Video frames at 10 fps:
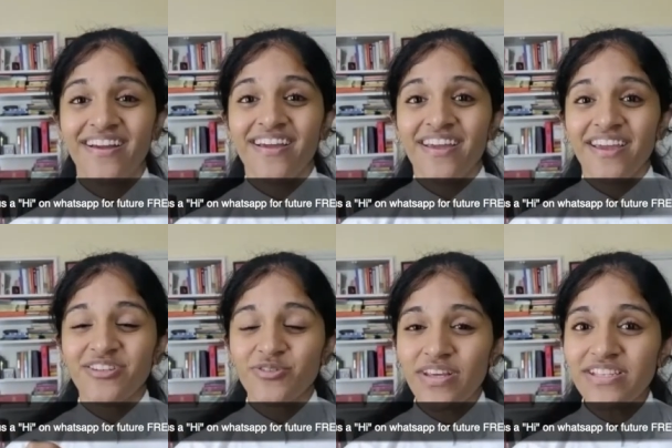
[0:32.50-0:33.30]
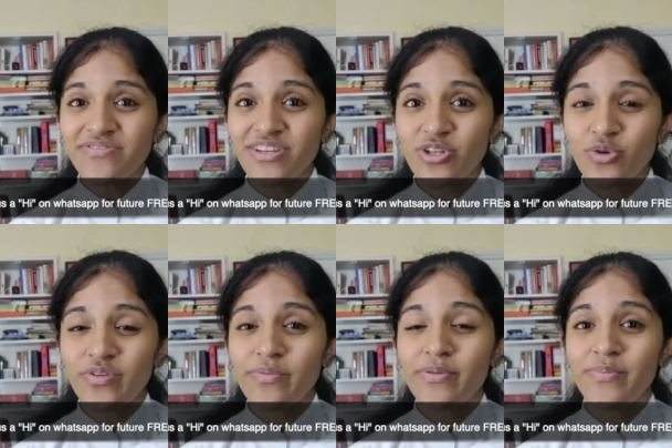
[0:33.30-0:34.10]
In today's video, we
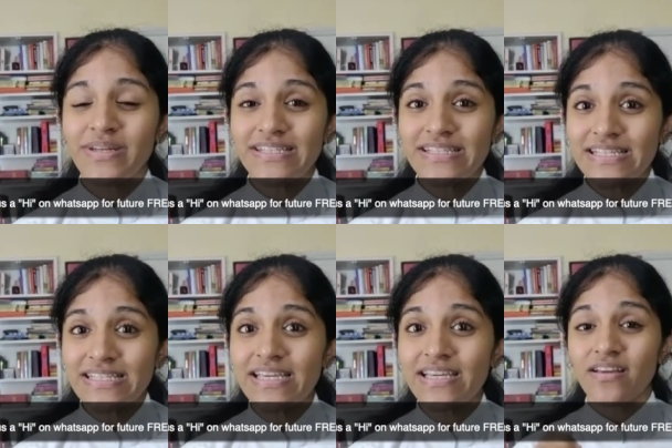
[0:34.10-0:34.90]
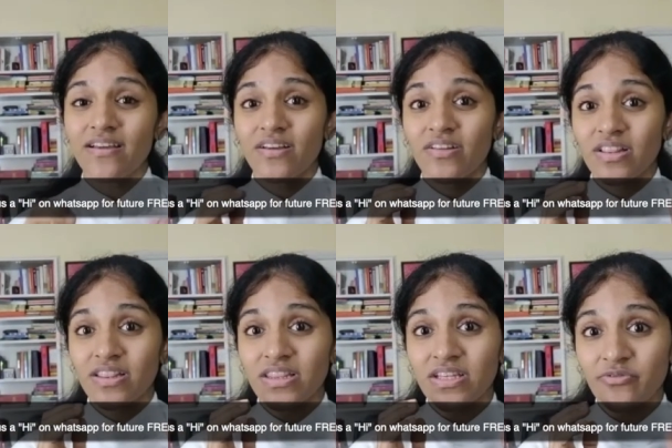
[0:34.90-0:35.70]
will be discussing
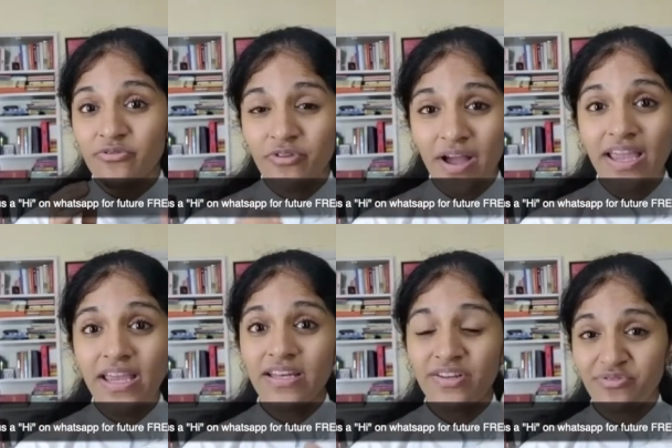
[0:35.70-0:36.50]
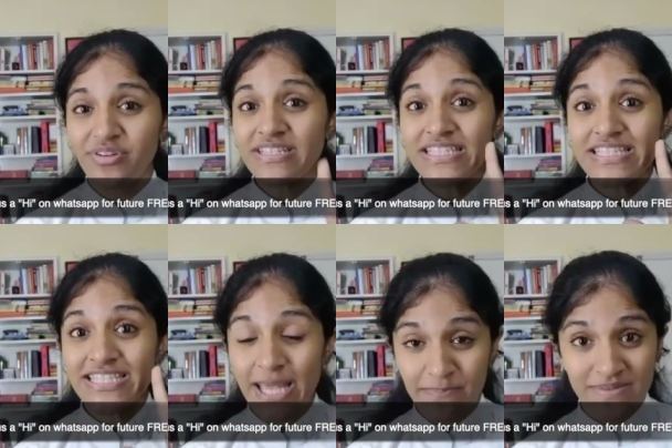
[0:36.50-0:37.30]
the 5 different
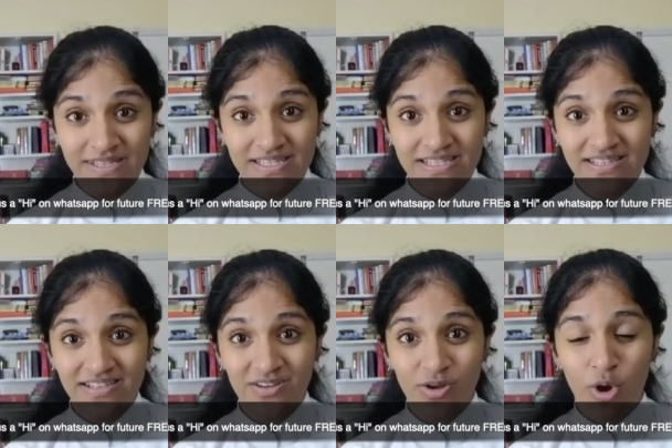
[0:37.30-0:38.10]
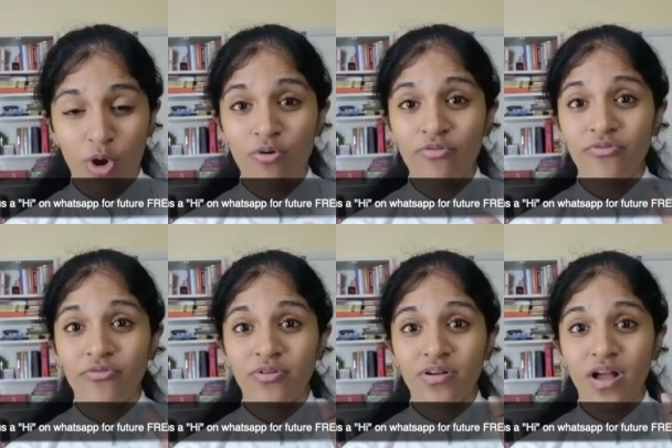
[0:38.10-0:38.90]
steps of
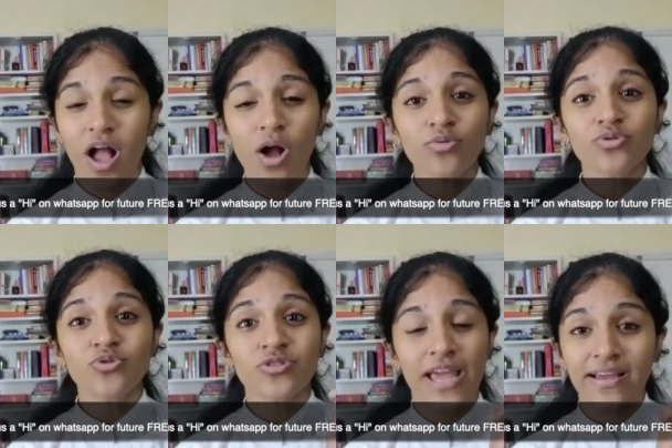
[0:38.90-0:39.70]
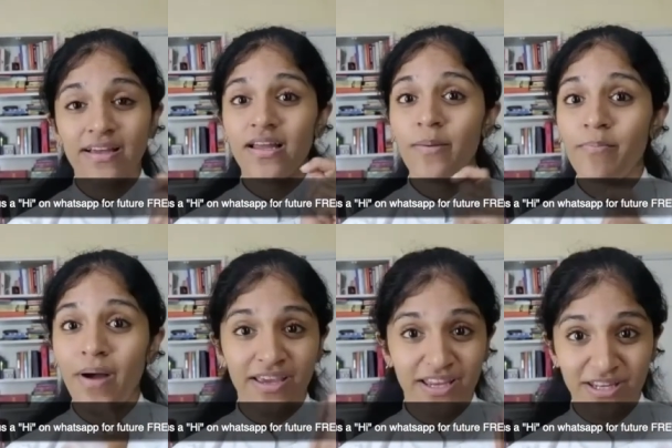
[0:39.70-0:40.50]
how to tackle a
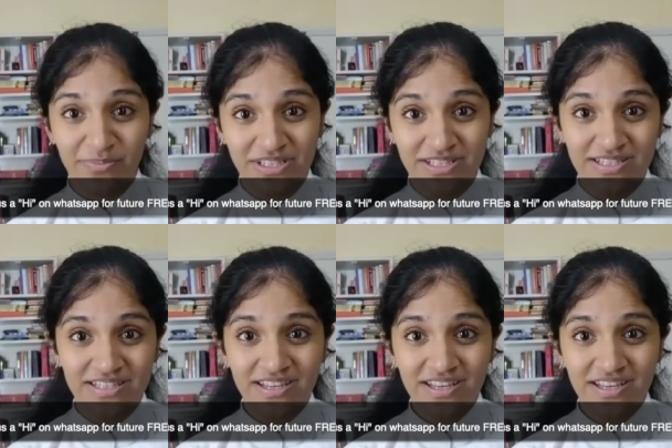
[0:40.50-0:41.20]
bargaining patient.